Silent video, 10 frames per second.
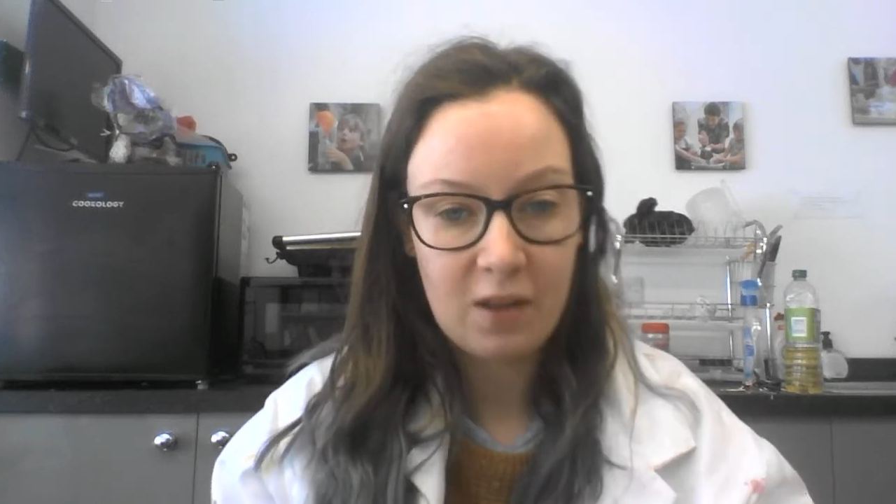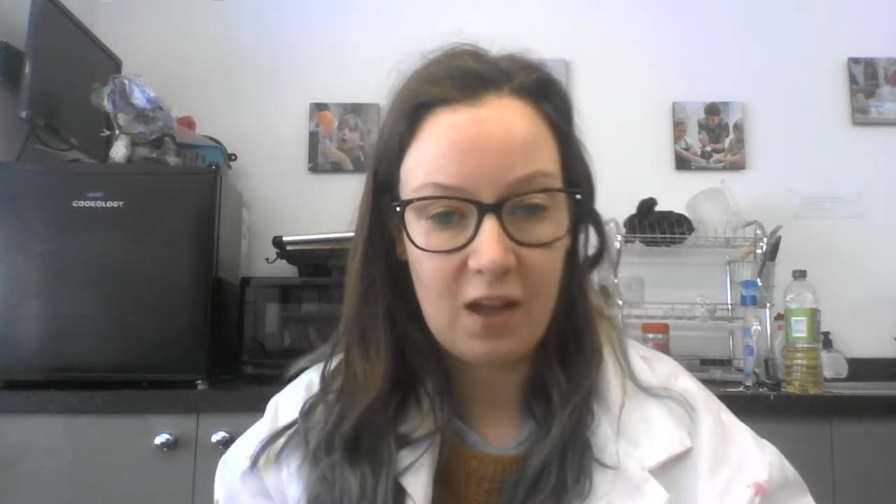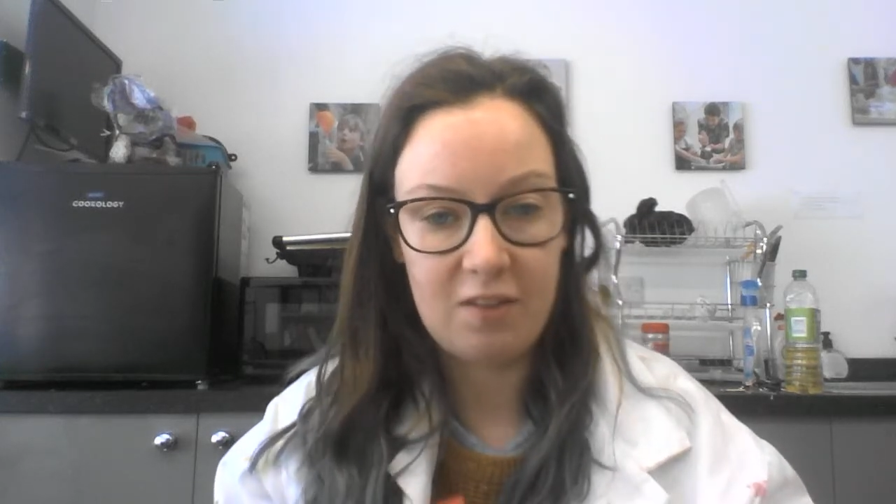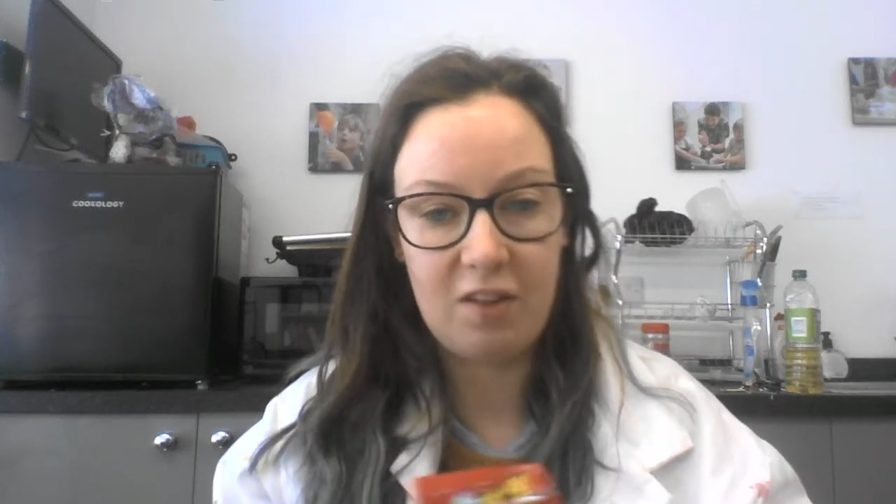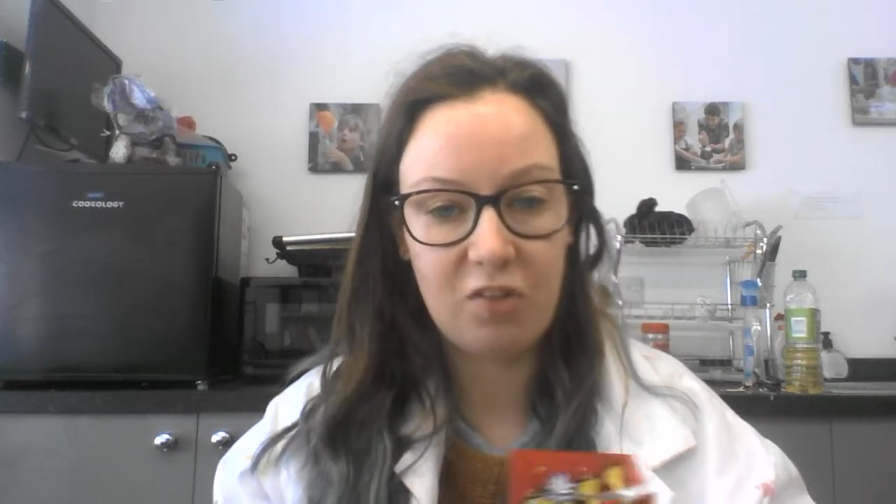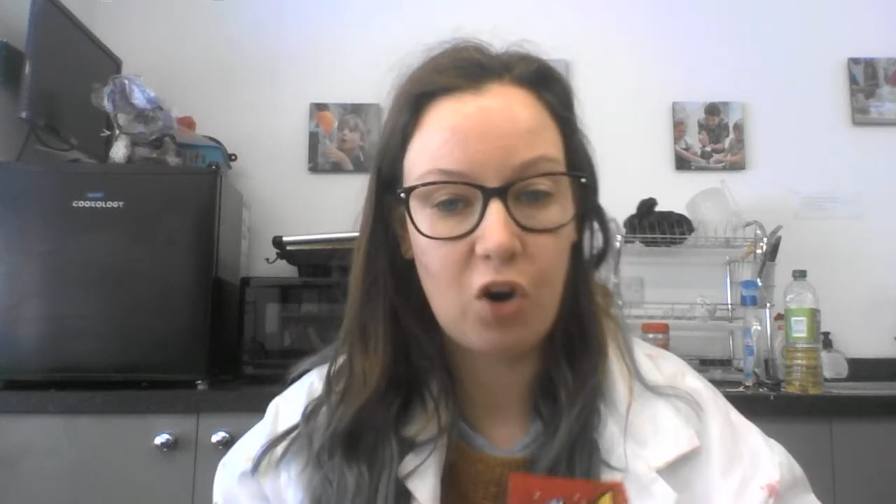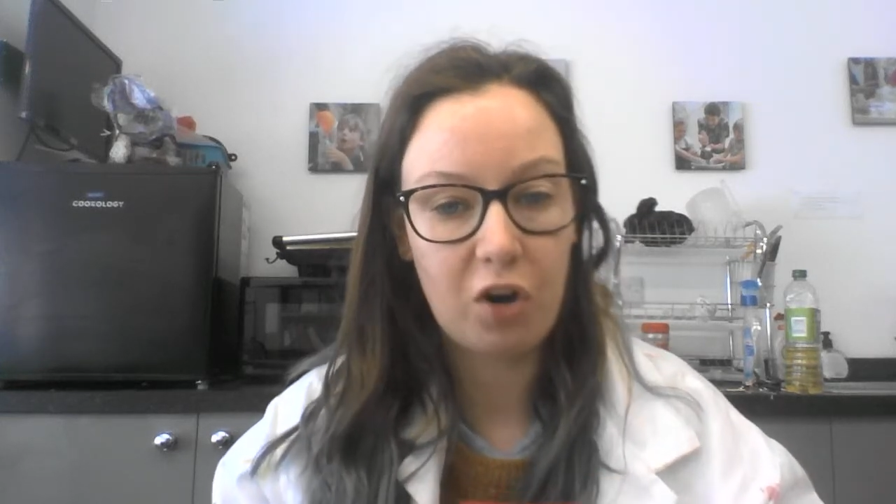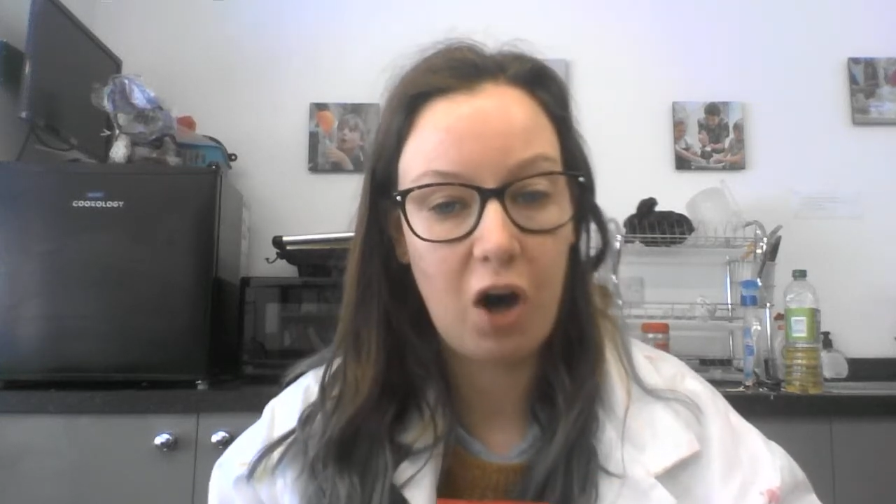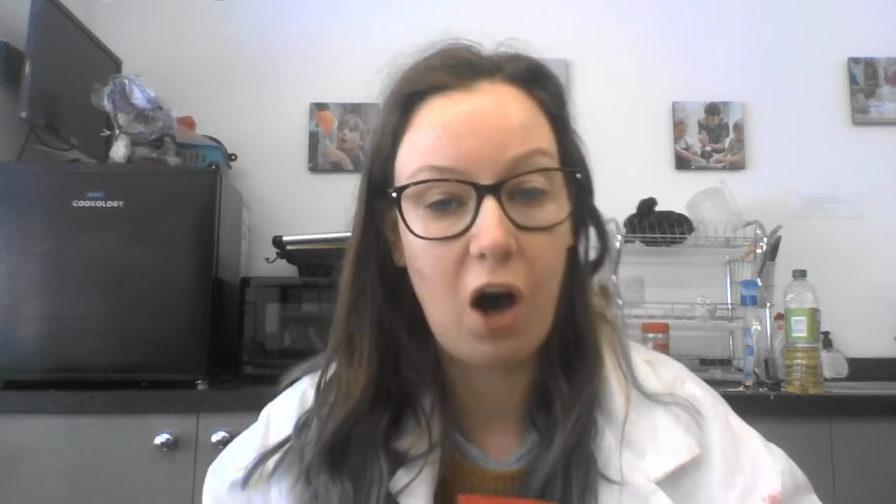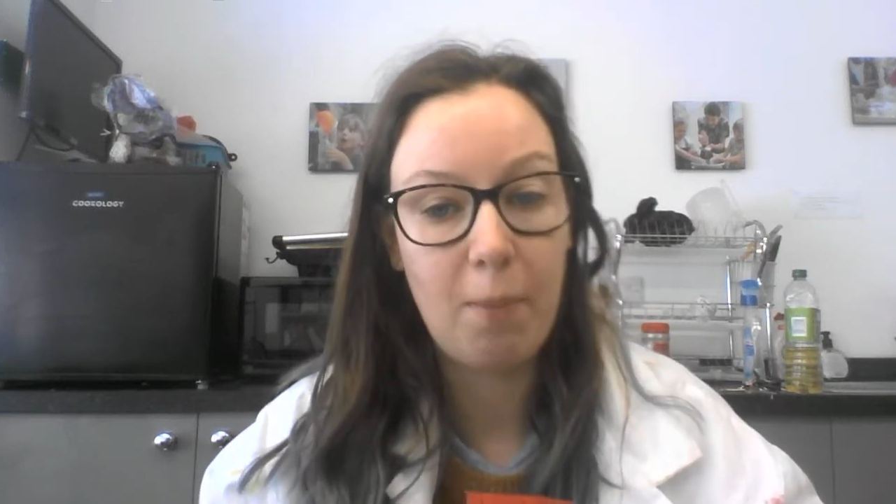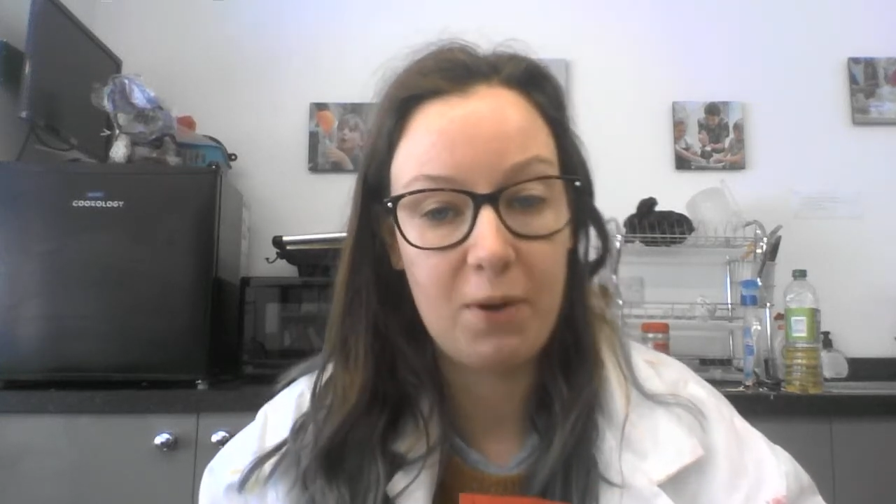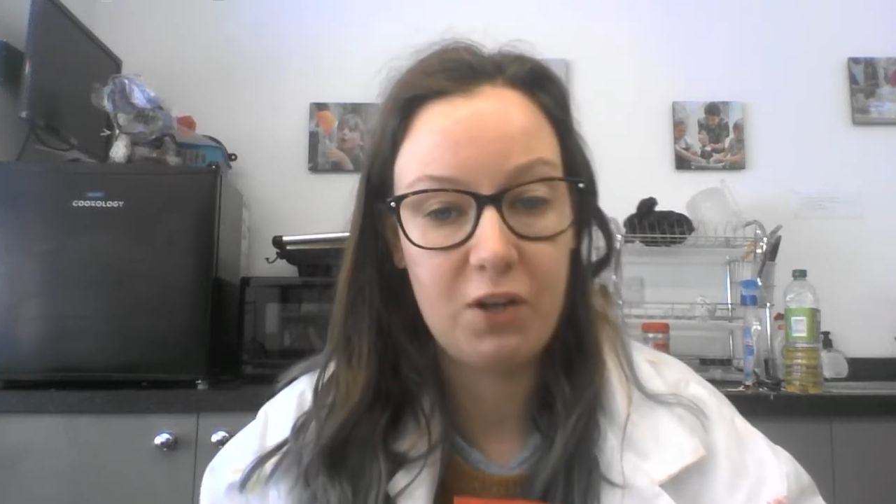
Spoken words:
is it's got carbon